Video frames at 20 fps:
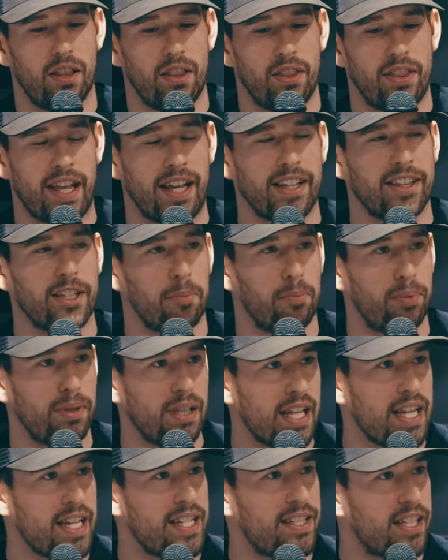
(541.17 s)
that the
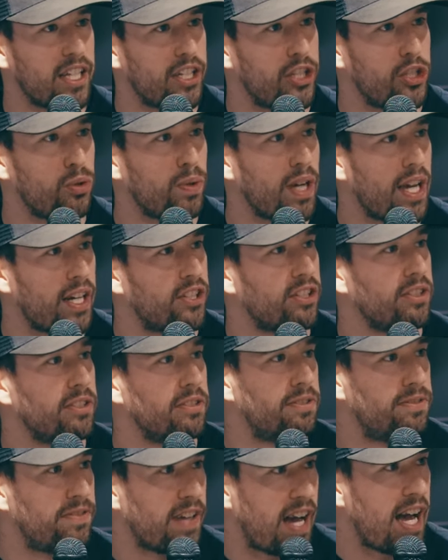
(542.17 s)
place that you actually
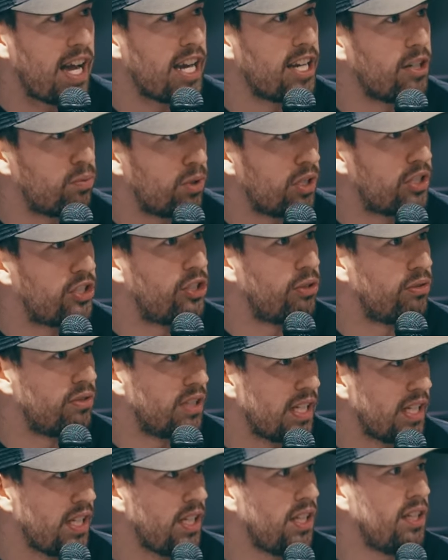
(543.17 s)
find what you
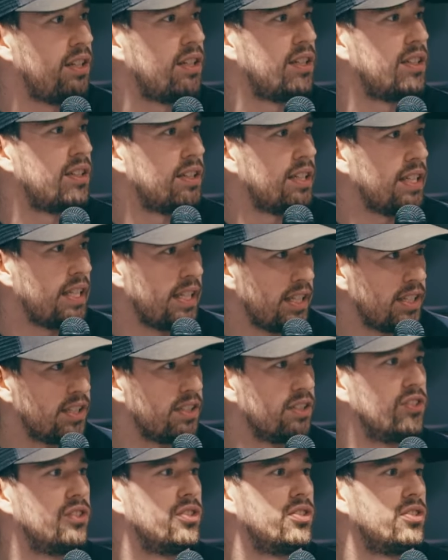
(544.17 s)
need
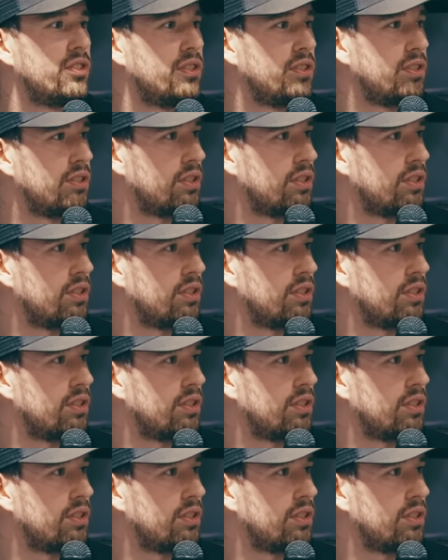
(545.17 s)
is